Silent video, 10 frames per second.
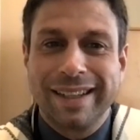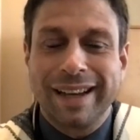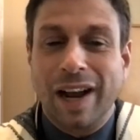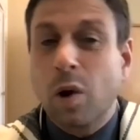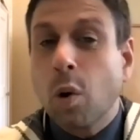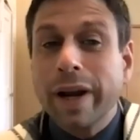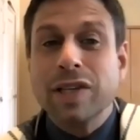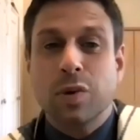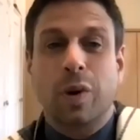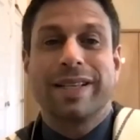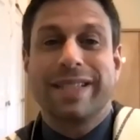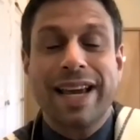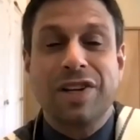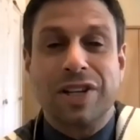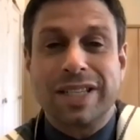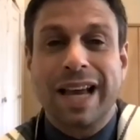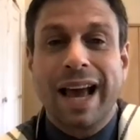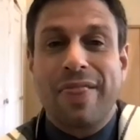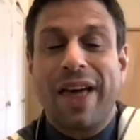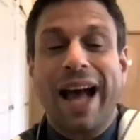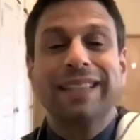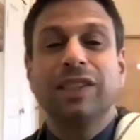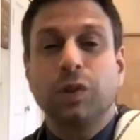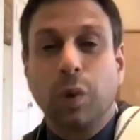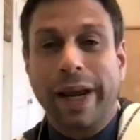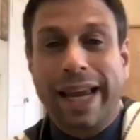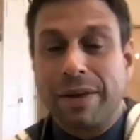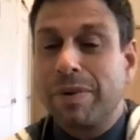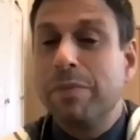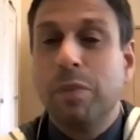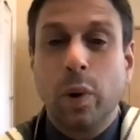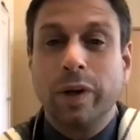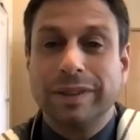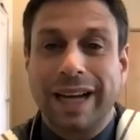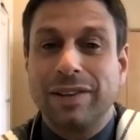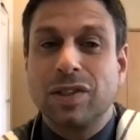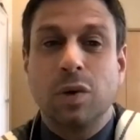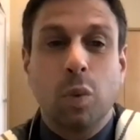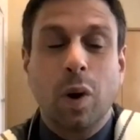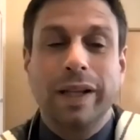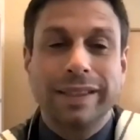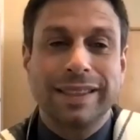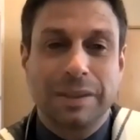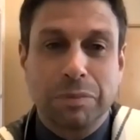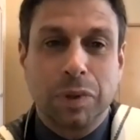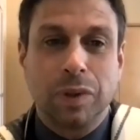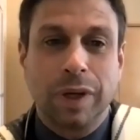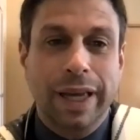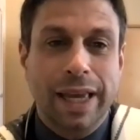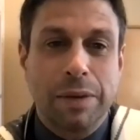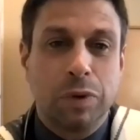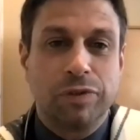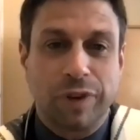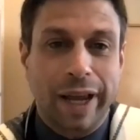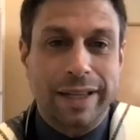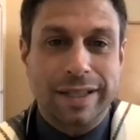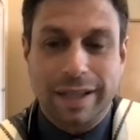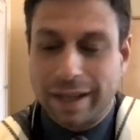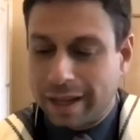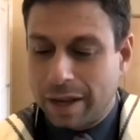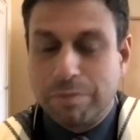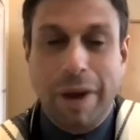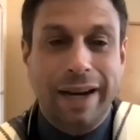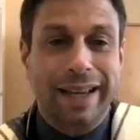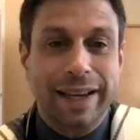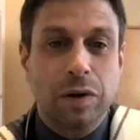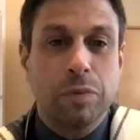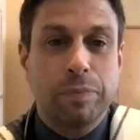According to our sages, that story can be boiled down to one simple Hebrew phrase, matchil